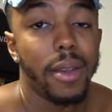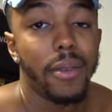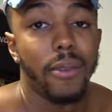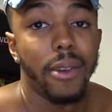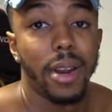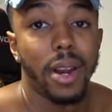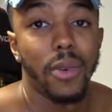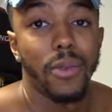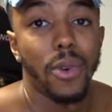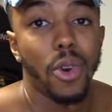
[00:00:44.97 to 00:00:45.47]

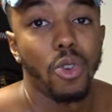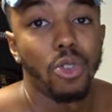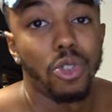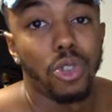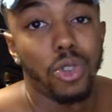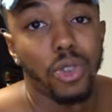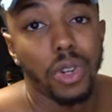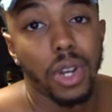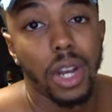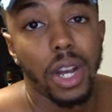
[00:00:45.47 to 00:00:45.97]
We're on the road
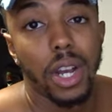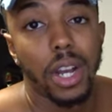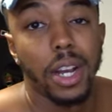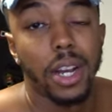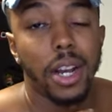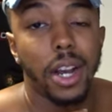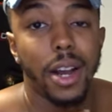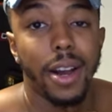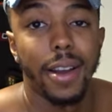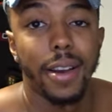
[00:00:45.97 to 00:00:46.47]
to
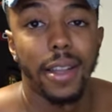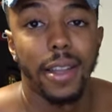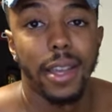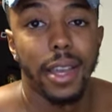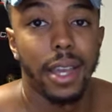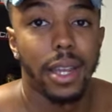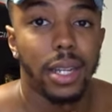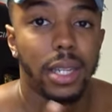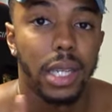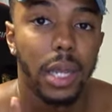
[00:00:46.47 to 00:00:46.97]

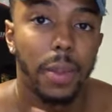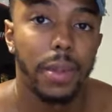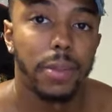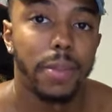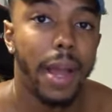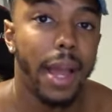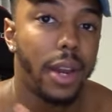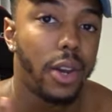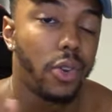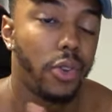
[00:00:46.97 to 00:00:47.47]
100K subs
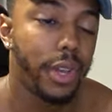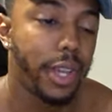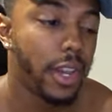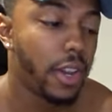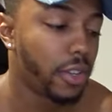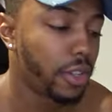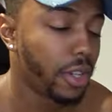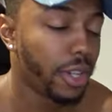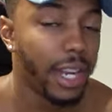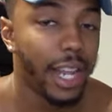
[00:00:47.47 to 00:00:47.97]
by New
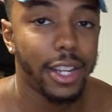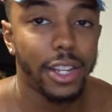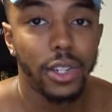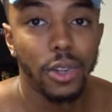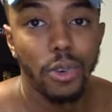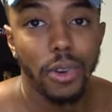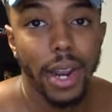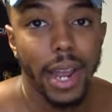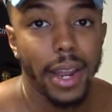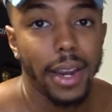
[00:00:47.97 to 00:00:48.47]
Year, so let's
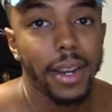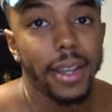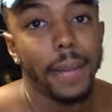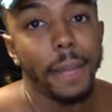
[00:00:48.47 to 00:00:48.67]
do that.